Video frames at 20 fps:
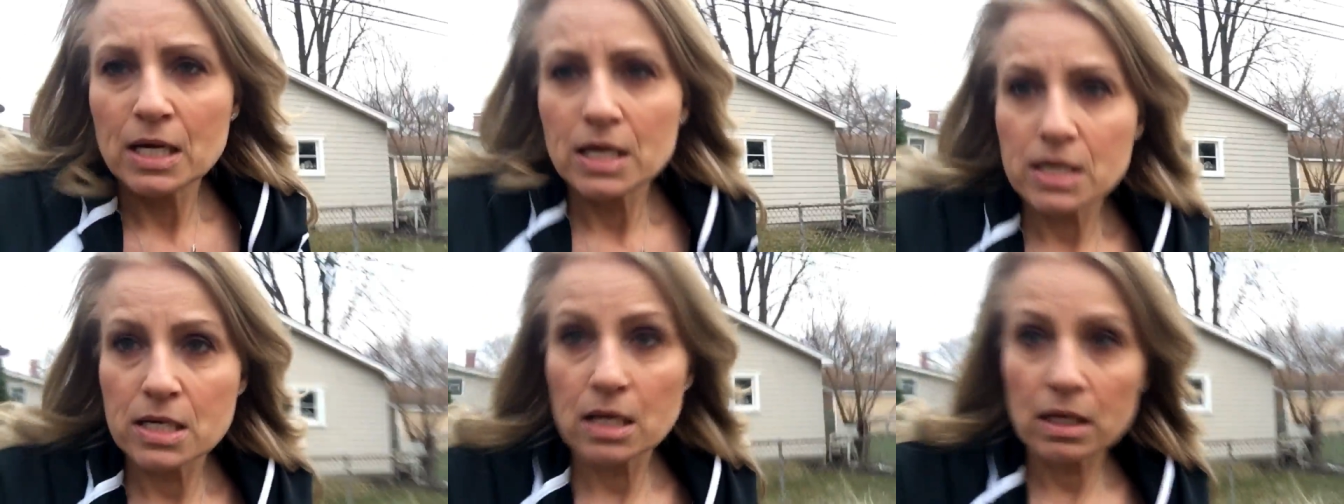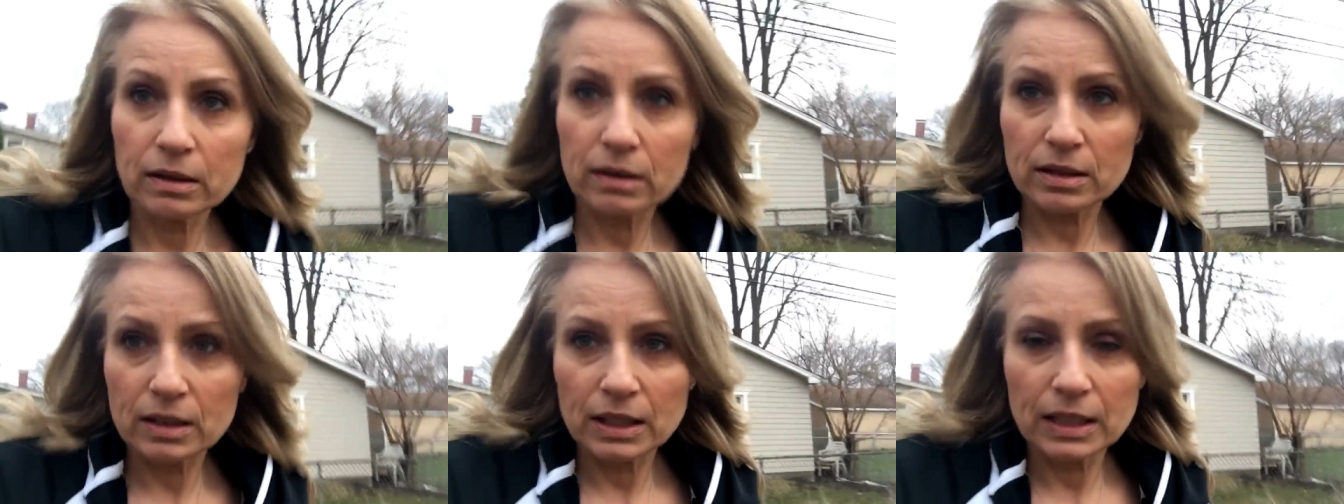
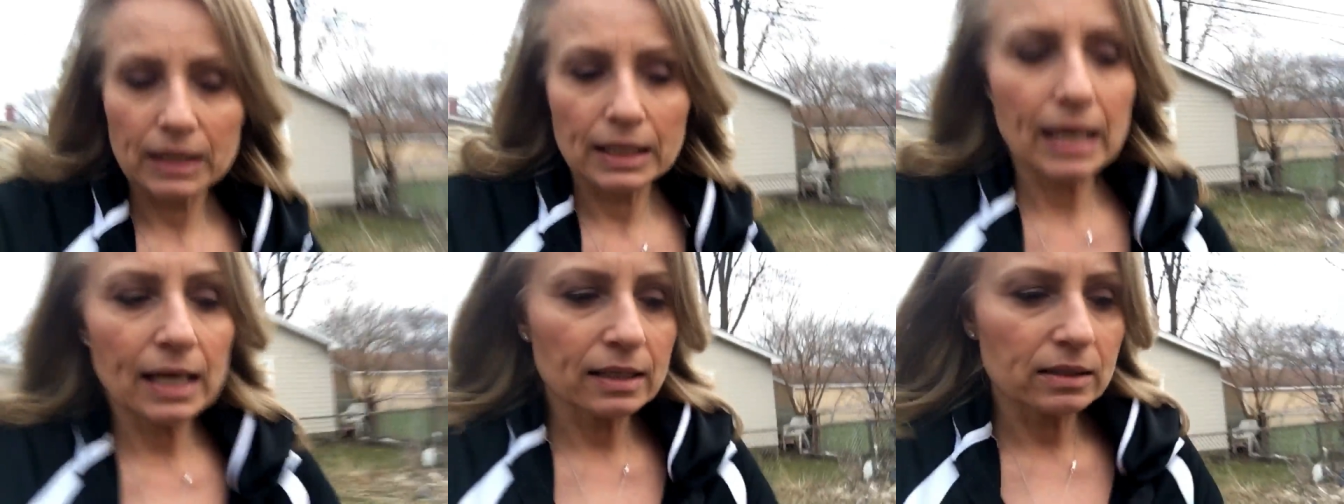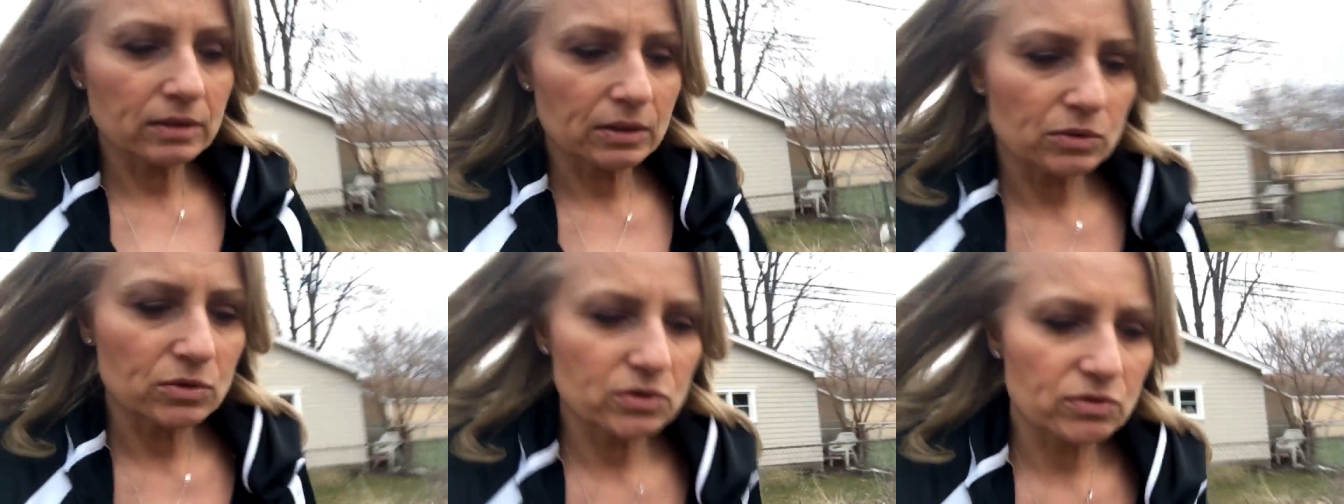nothing yet.
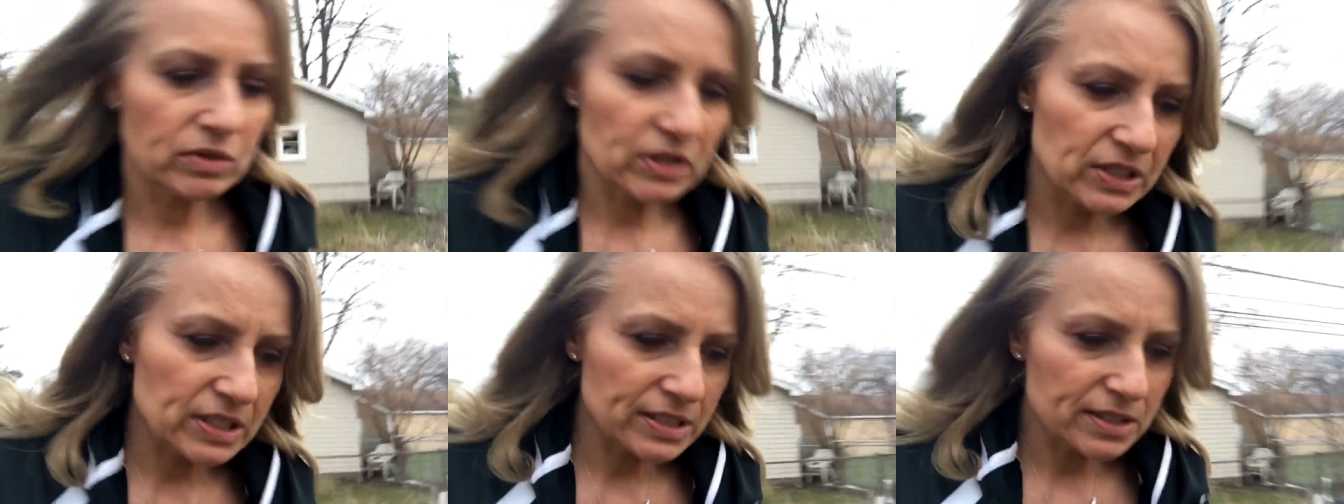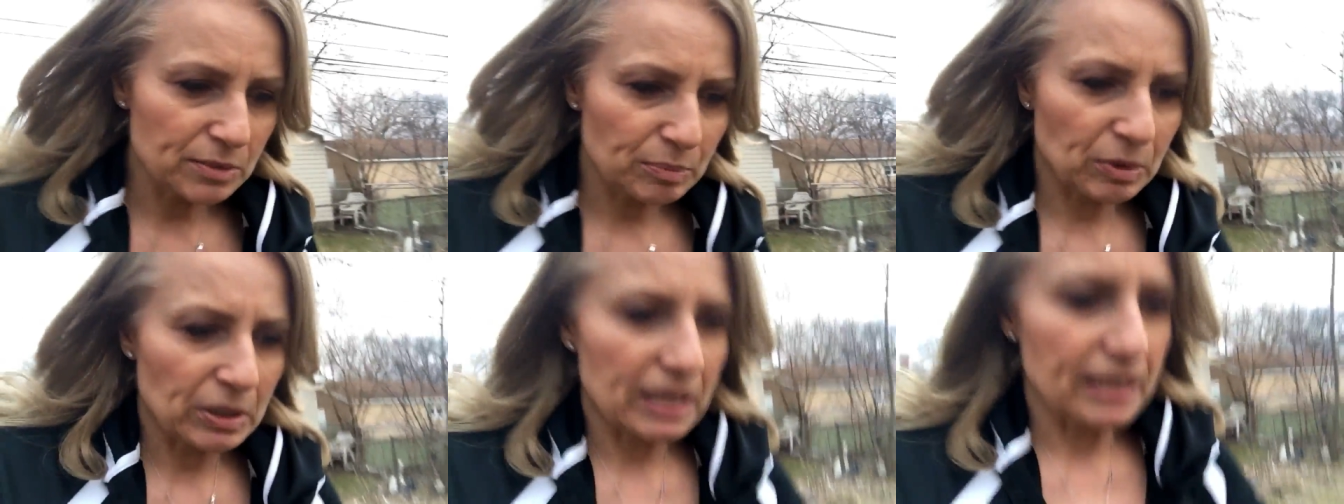I was very
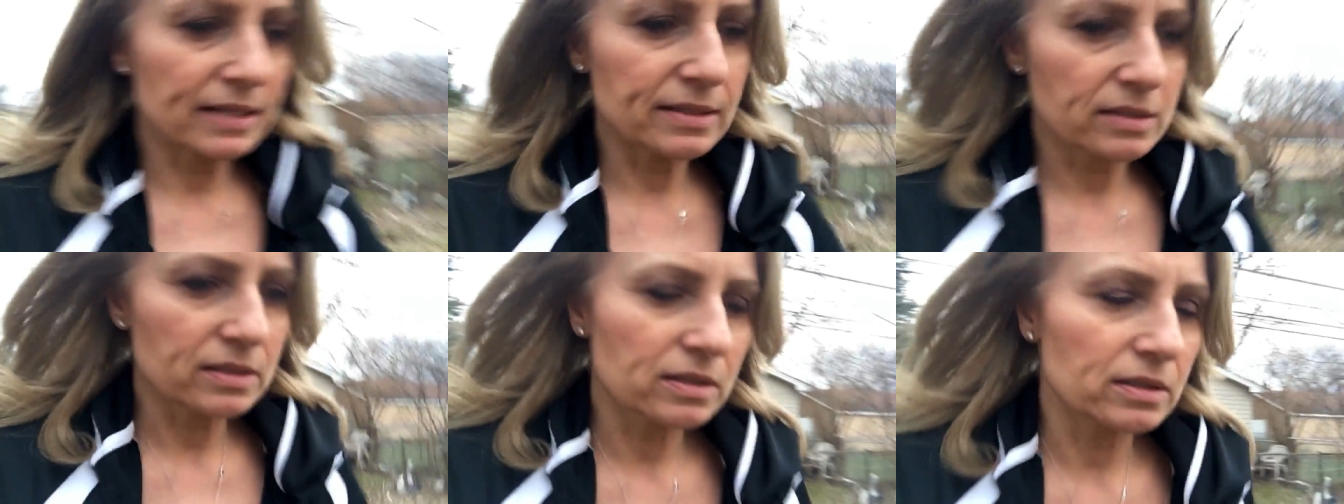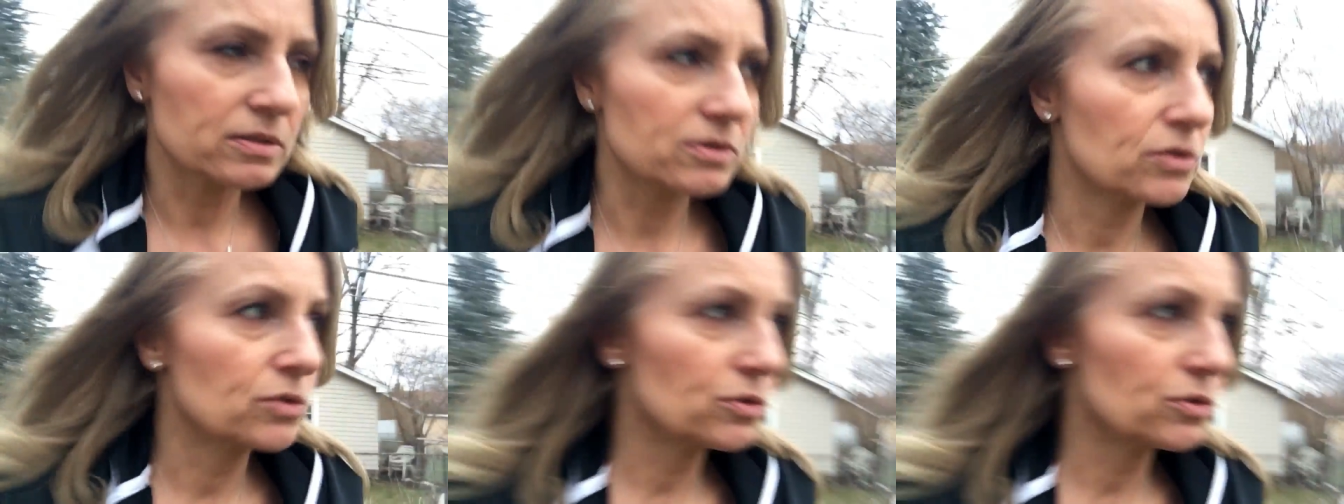surprised because